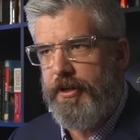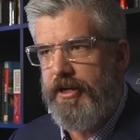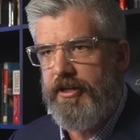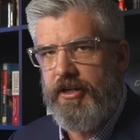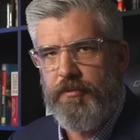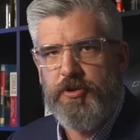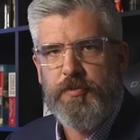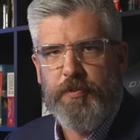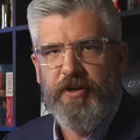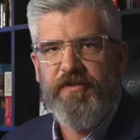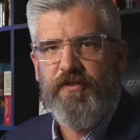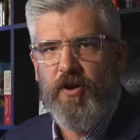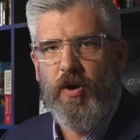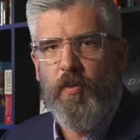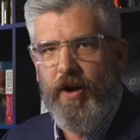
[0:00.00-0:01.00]
but it was pretty
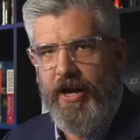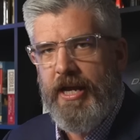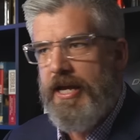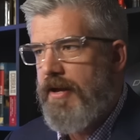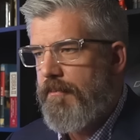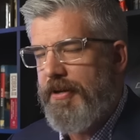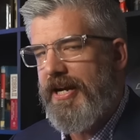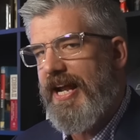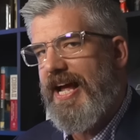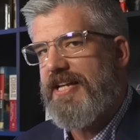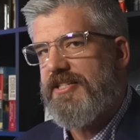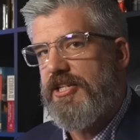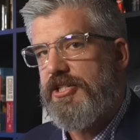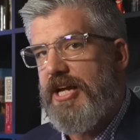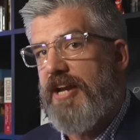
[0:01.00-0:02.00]
far away, but it
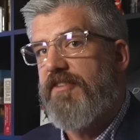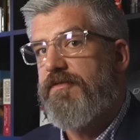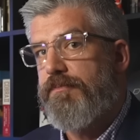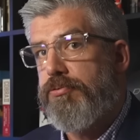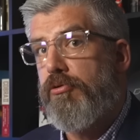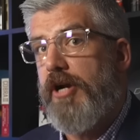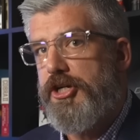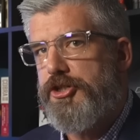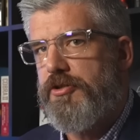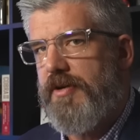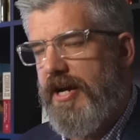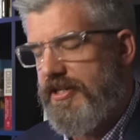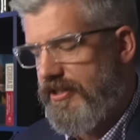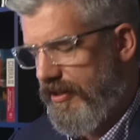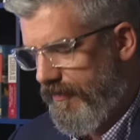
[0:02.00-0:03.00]
has this kind of
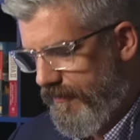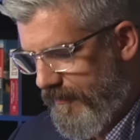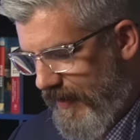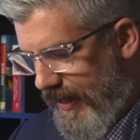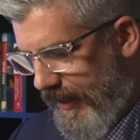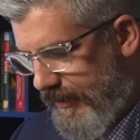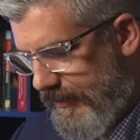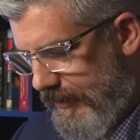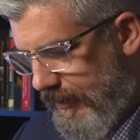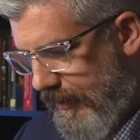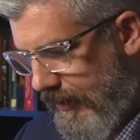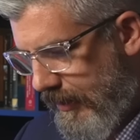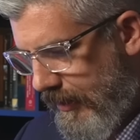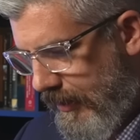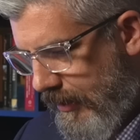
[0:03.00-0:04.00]
pressurizing effect.
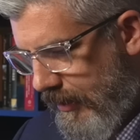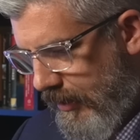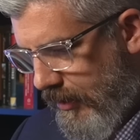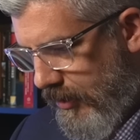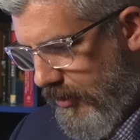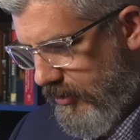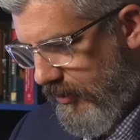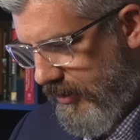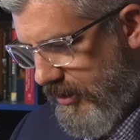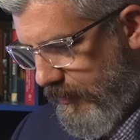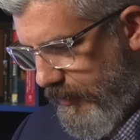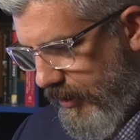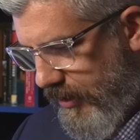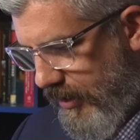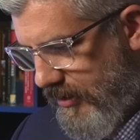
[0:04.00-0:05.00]
So let's see
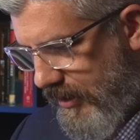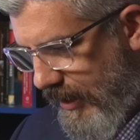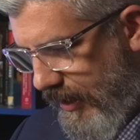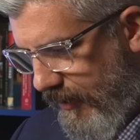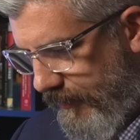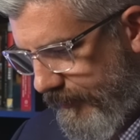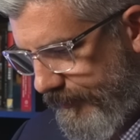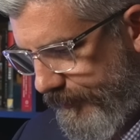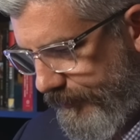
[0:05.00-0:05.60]
what he does now.